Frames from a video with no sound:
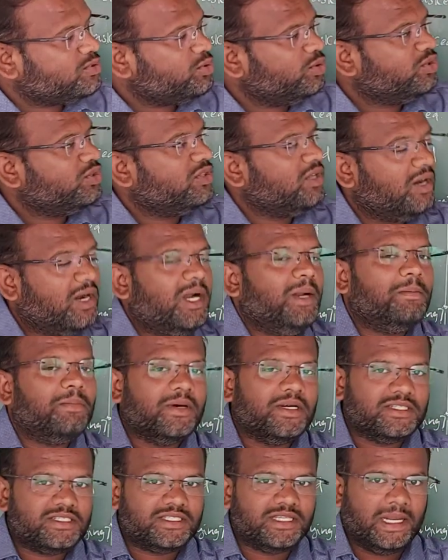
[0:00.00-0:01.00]
to third
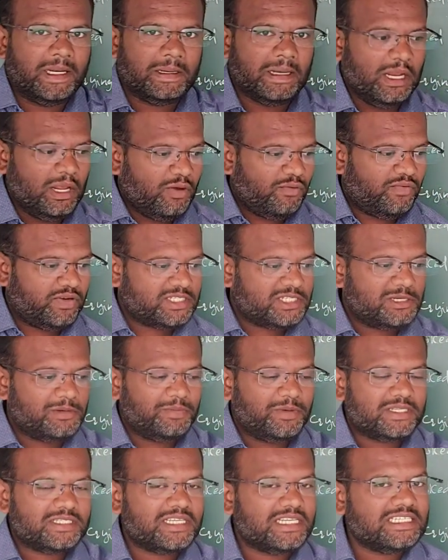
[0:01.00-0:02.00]
person, first
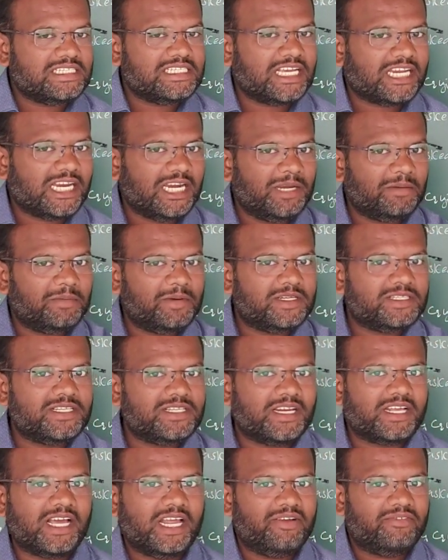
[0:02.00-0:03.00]
person, second
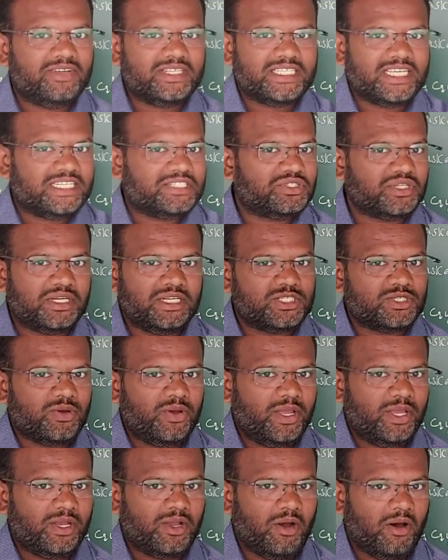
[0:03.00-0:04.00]
person conversation is
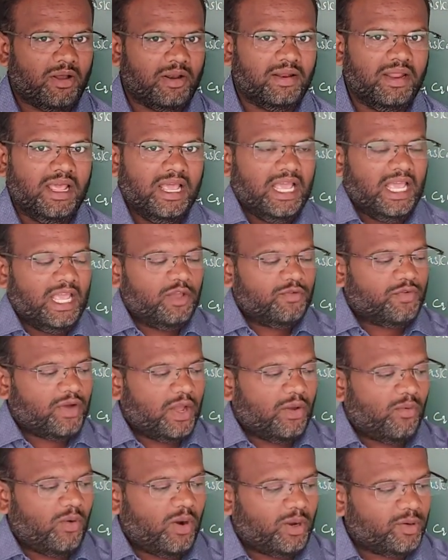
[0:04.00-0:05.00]
going on. If
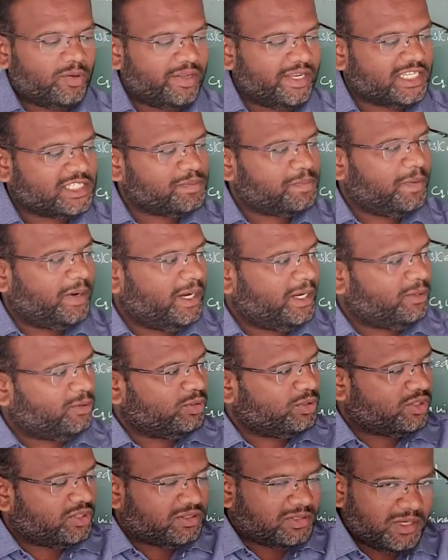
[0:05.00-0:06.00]
I want to explain to
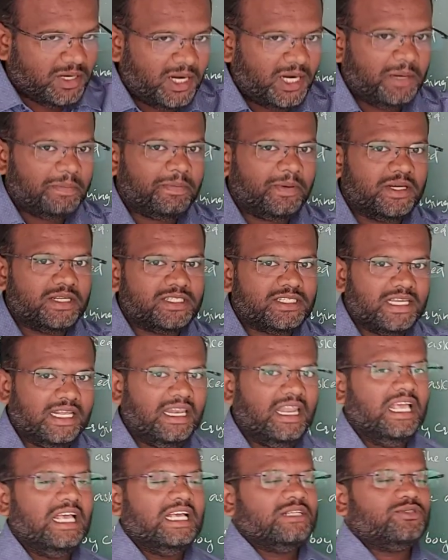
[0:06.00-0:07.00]
third
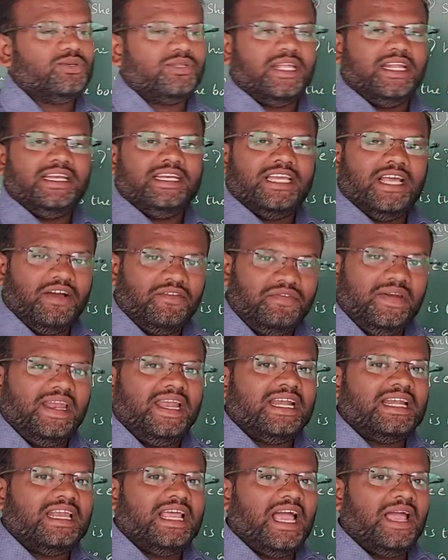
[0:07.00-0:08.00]
person, so then
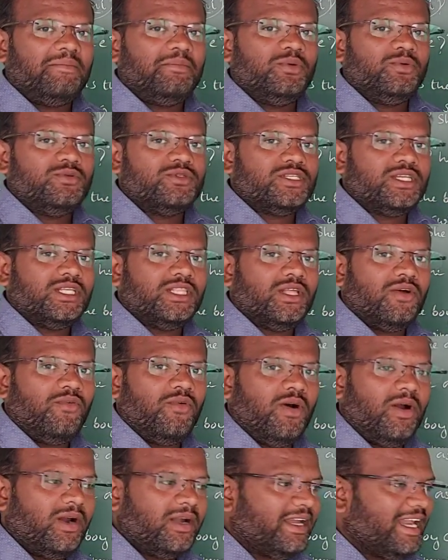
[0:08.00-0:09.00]
definitely I am using the
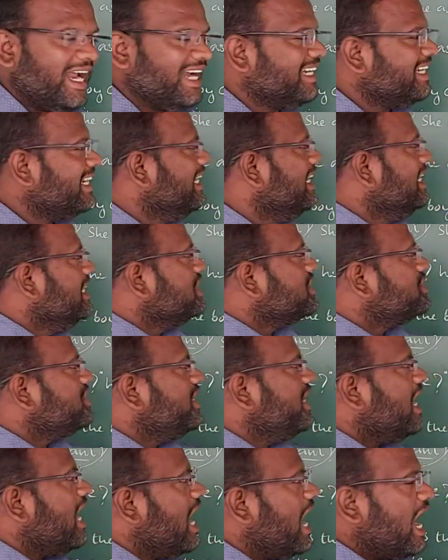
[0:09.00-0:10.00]
word that
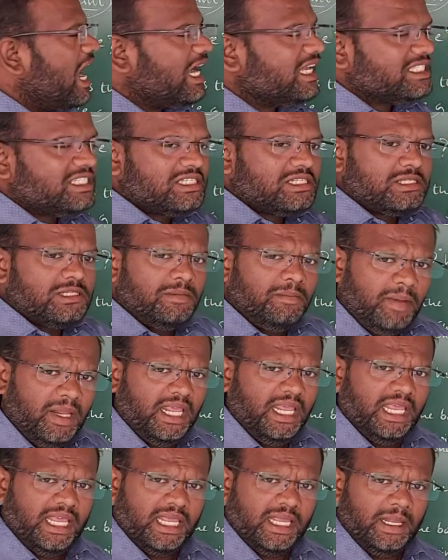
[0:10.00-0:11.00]
she asked
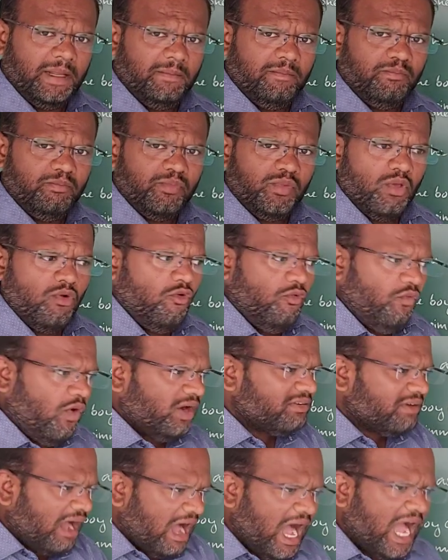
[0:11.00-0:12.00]
me
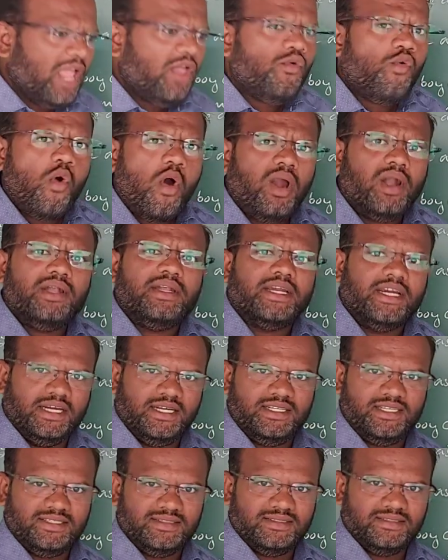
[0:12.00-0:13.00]
what I
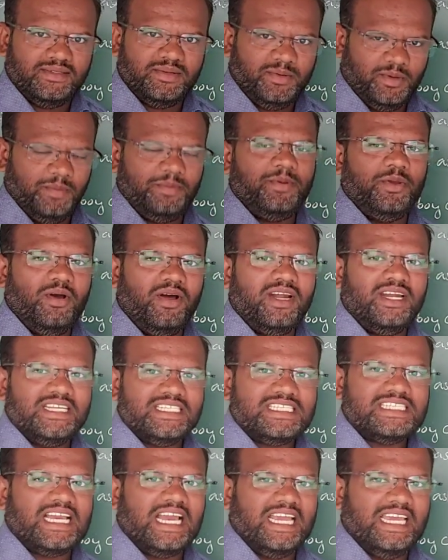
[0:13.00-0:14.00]
wanted. Hope you are
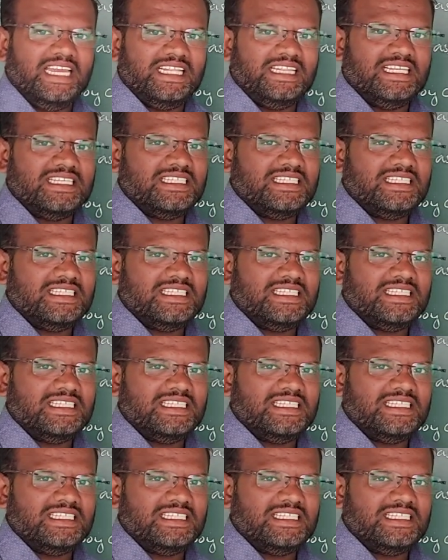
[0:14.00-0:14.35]
understanding the